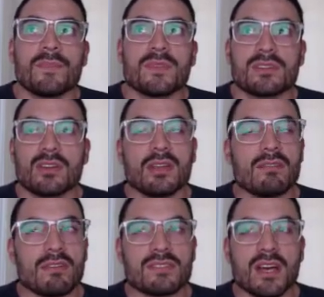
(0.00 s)
So you kind
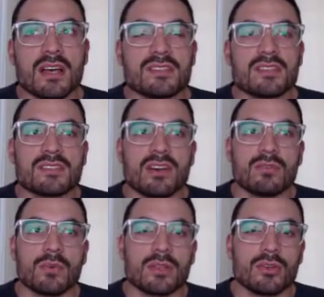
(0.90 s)
of have to ask
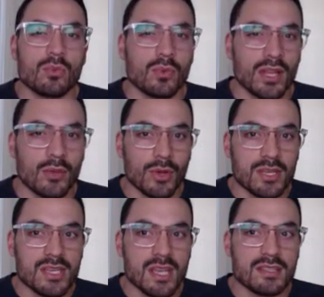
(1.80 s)
yourself whether you really want
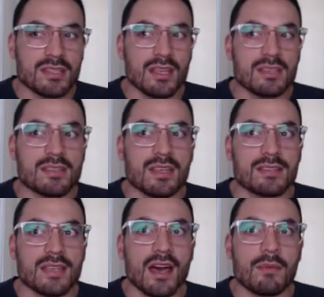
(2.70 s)
to test these
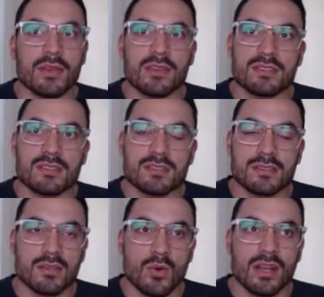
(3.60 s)
things out, because this
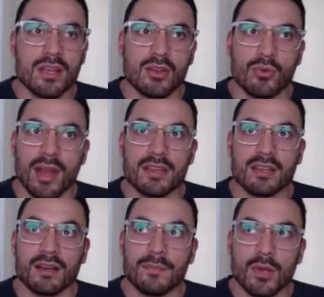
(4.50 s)
is quite a
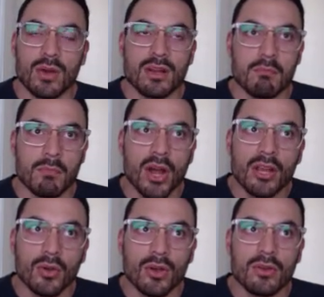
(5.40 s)
granular, quite a
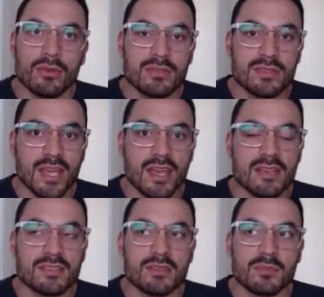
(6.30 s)
micro
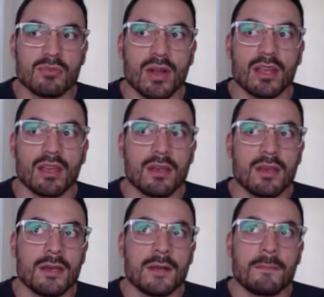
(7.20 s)
test to be running.
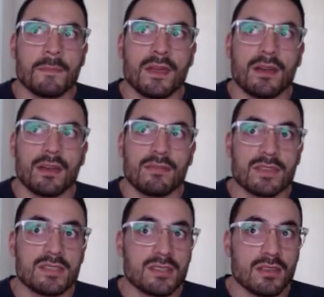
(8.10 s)

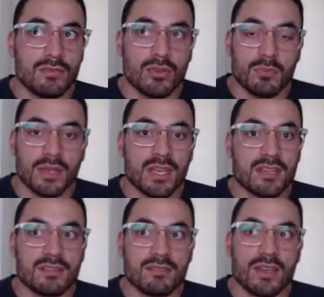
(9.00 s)
If you're a
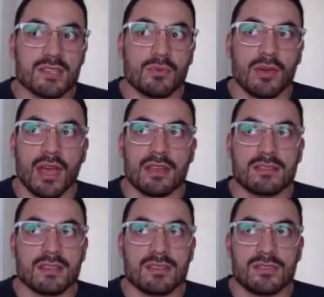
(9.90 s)
beginner to Facebook
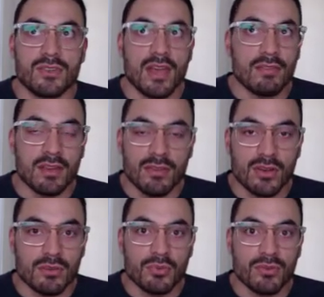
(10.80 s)
ads and you haven't even
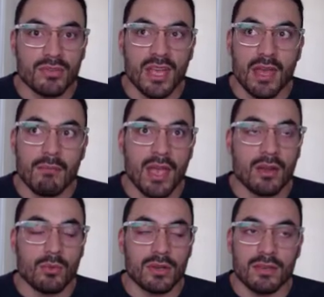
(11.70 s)
got a proven
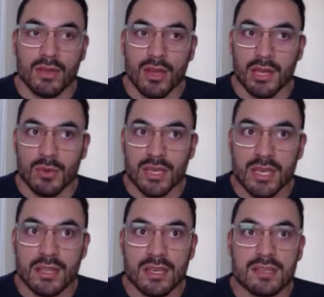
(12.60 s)
campaign, I wouldn't even go anywhere
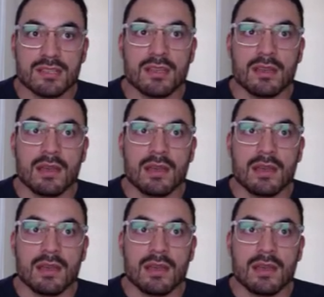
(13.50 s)
near this.